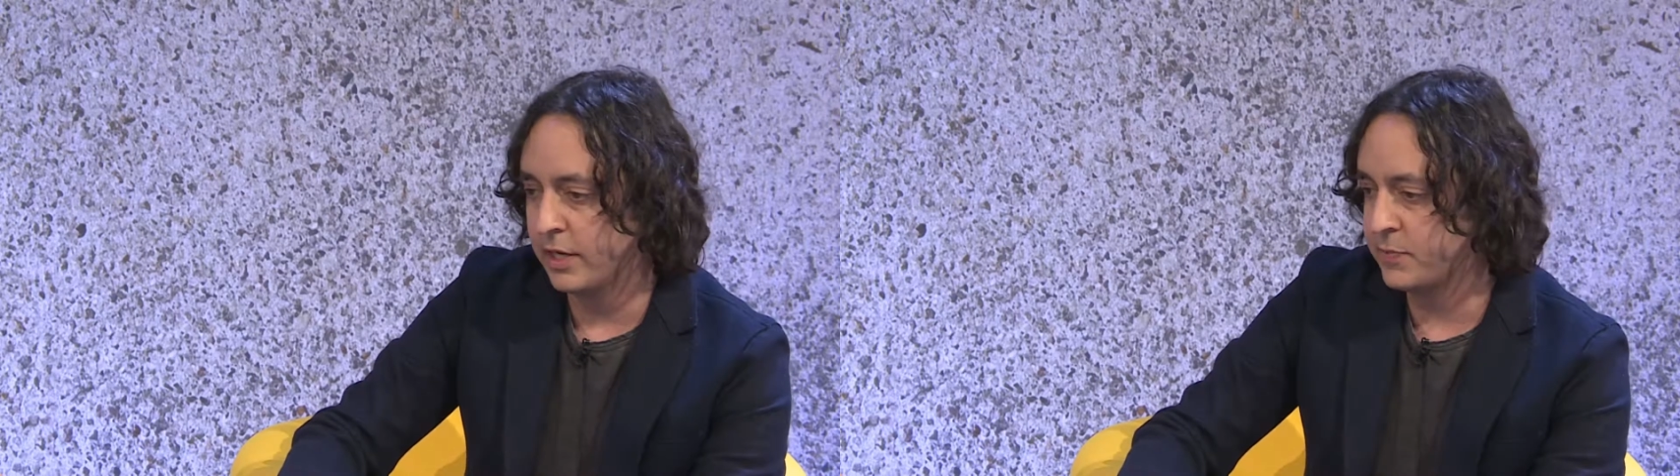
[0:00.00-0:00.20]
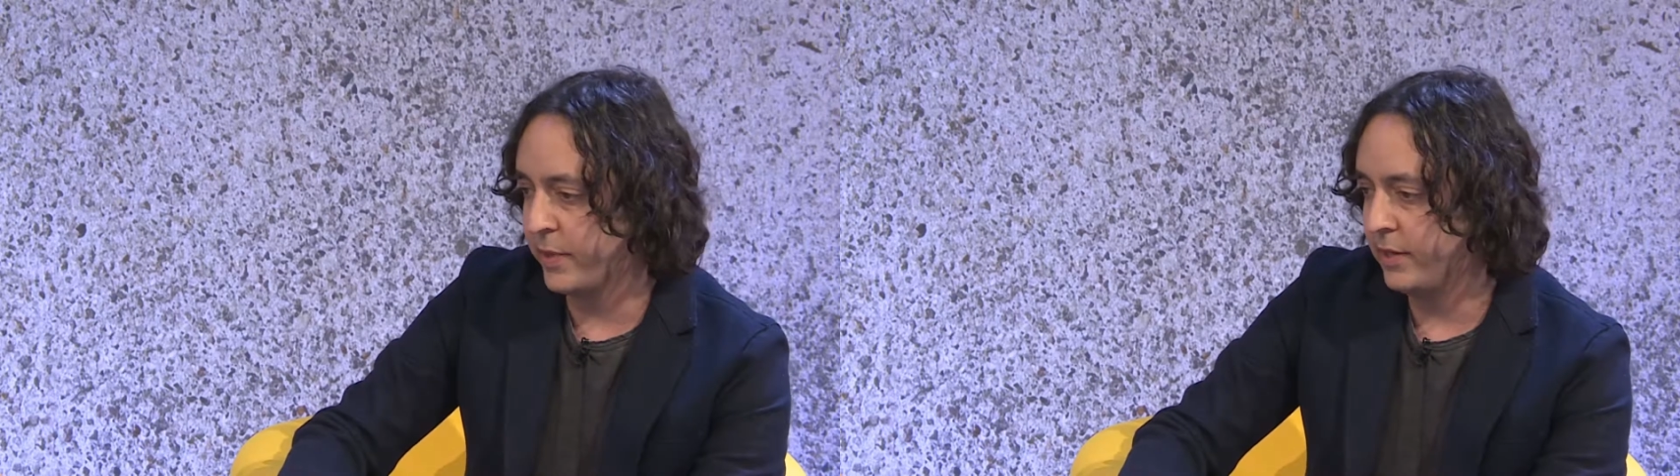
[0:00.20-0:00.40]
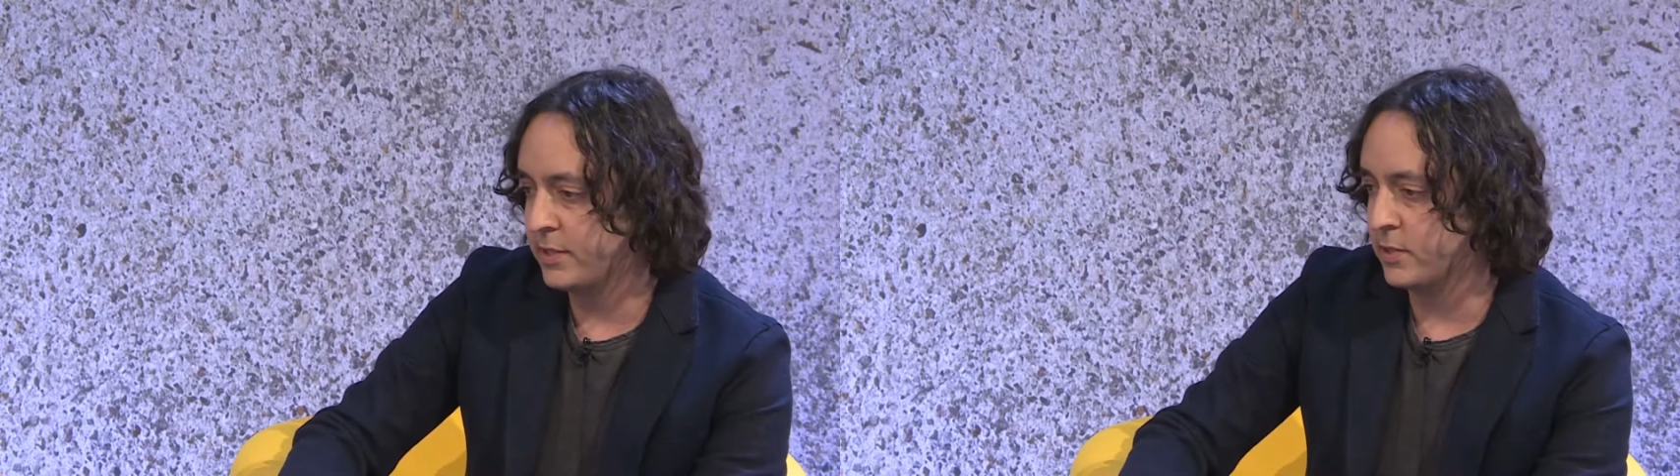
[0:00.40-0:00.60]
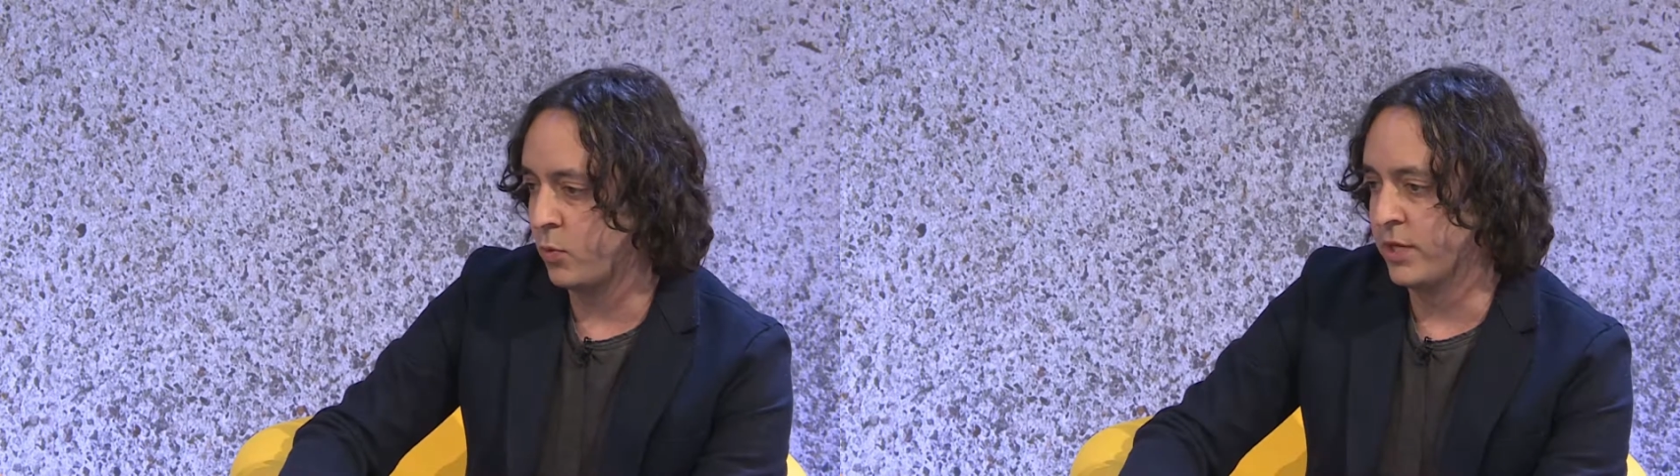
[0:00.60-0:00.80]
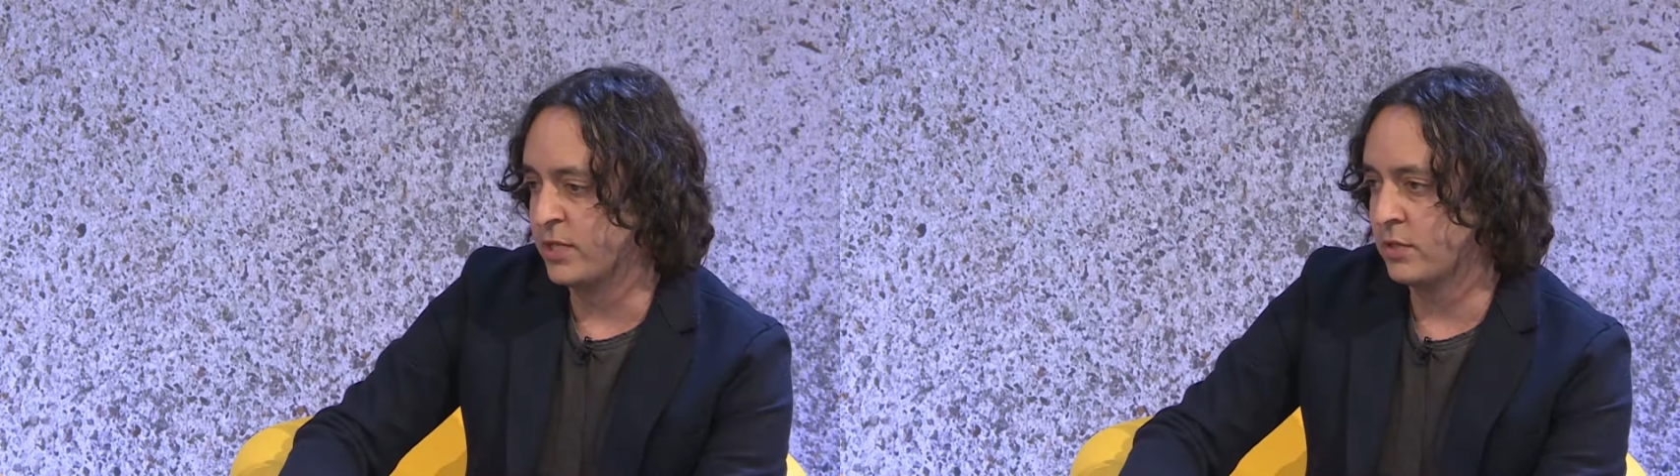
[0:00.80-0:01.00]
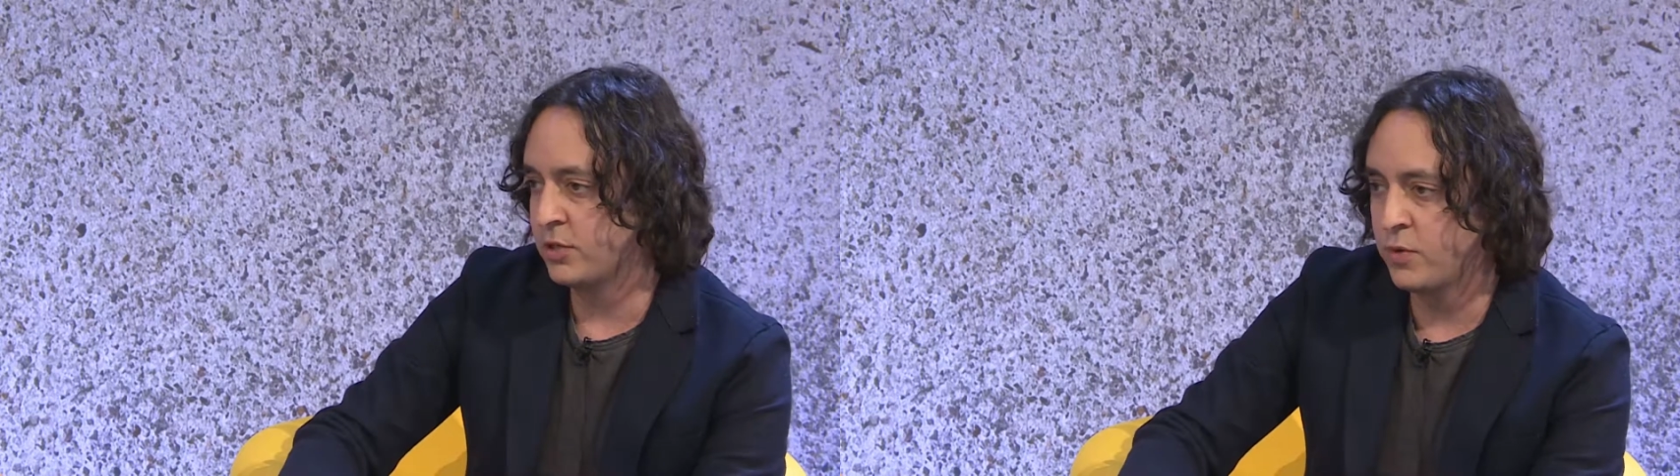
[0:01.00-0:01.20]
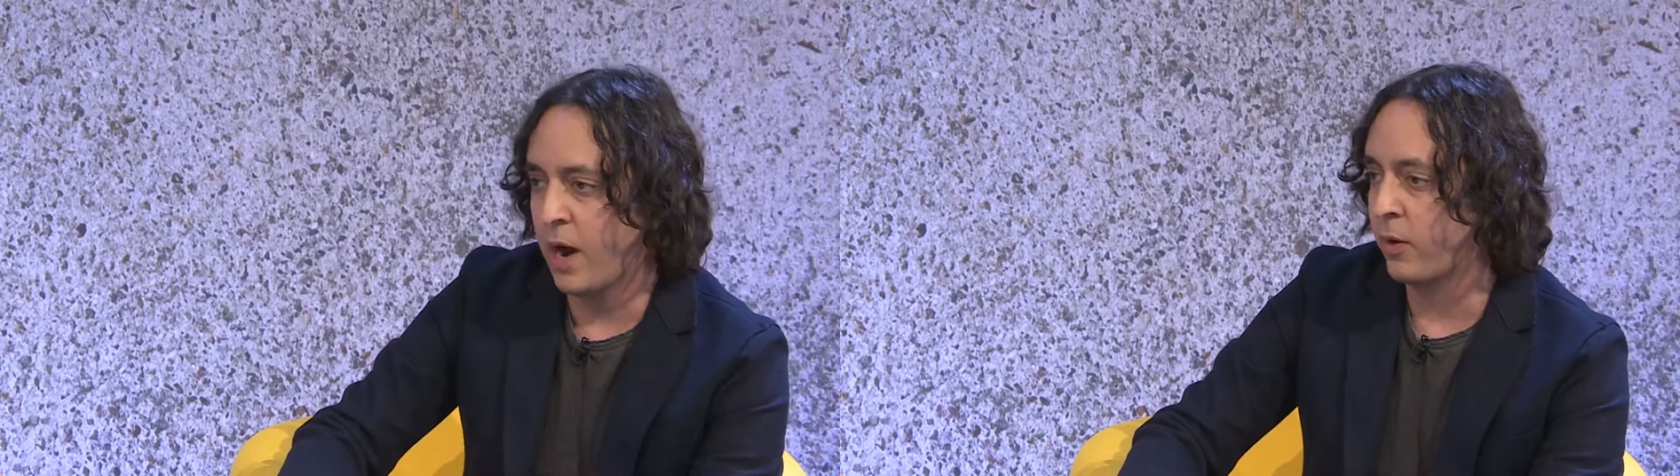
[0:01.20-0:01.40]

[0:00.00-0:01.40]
experiences was two